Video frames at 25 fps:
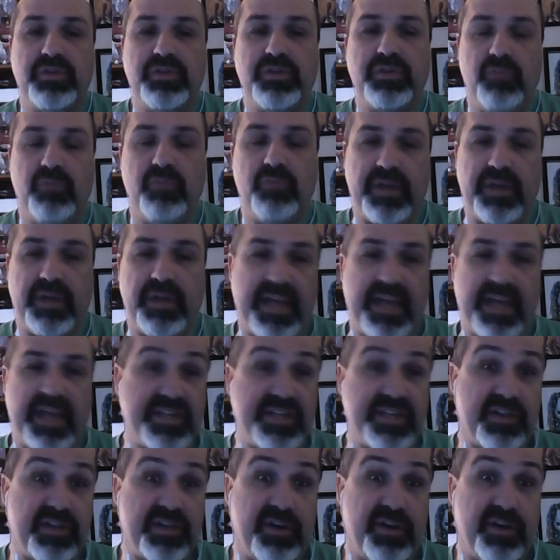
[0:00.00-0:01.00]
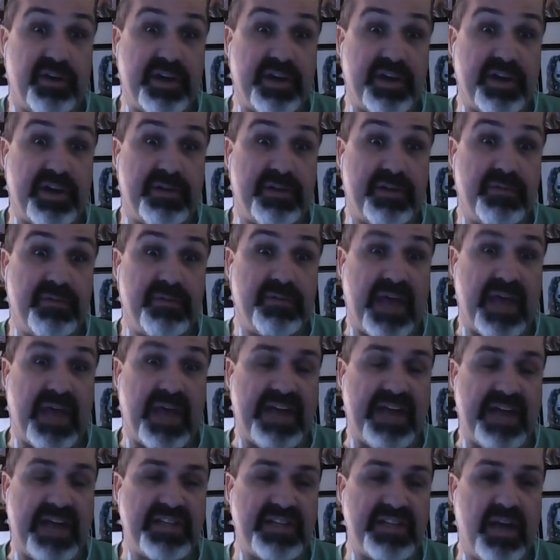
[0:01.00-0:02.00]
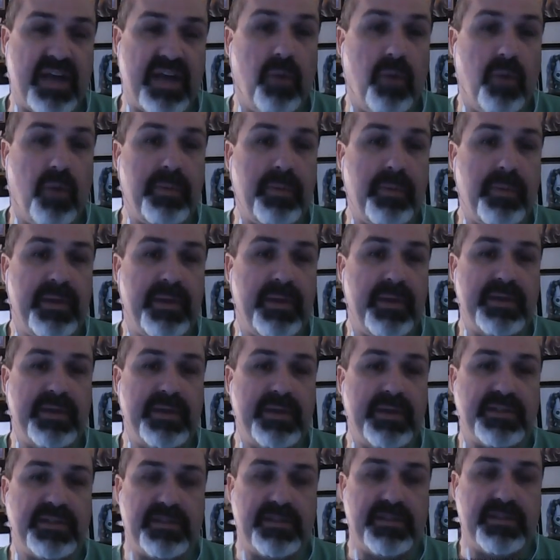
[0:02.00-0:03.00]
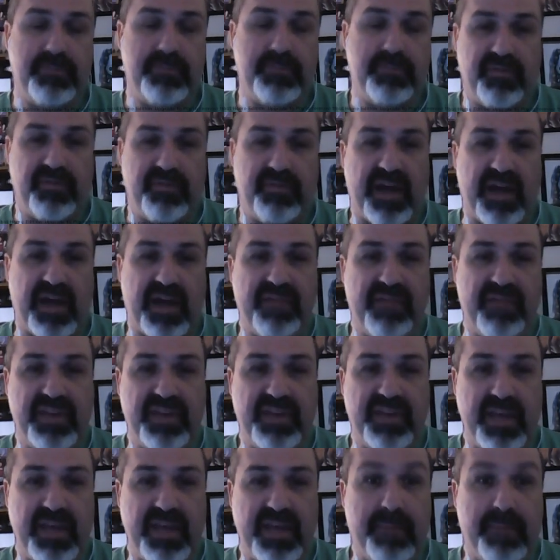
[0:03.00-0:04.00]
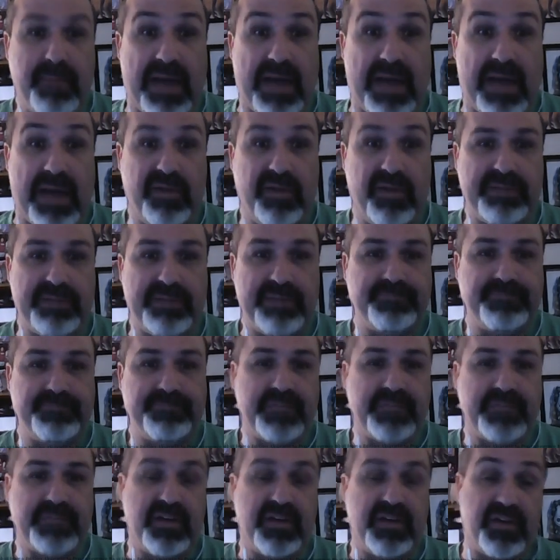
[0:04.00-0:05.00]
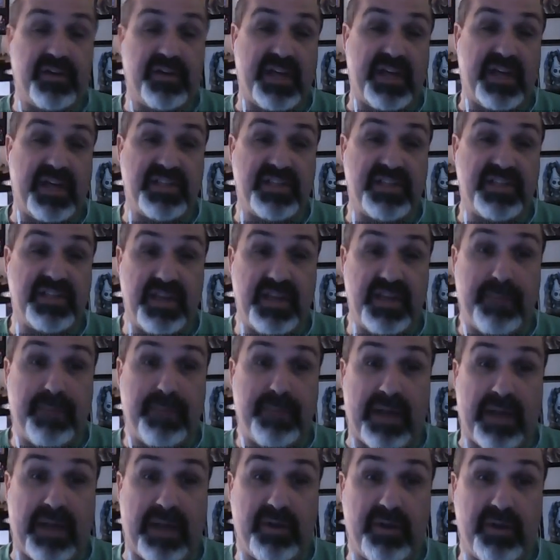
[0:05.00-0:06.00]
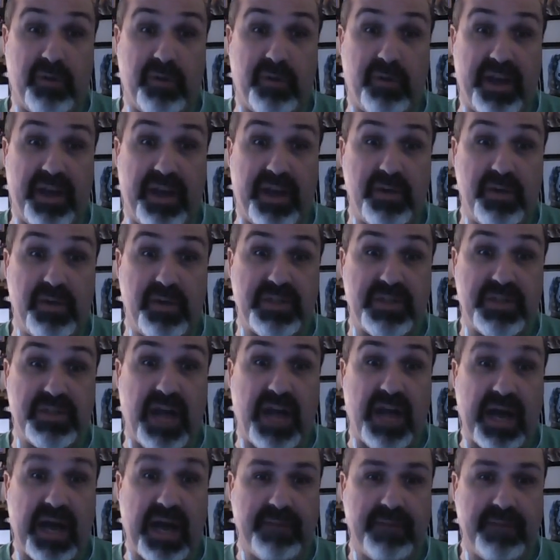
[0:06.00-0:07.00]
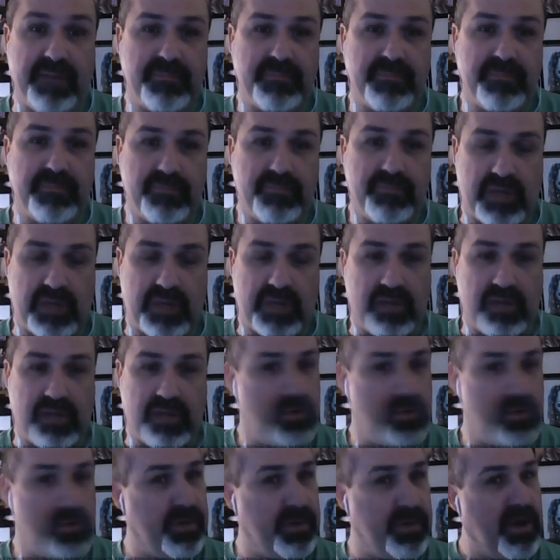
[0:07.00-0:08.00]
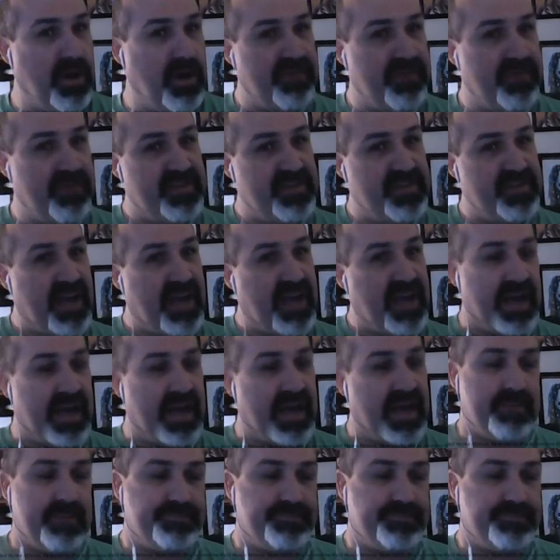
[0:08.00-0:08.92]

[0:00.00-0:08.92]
in one case, a cleric asked help to revive the dead paladin. In another case, a dead paladin ran into his god while going off to die.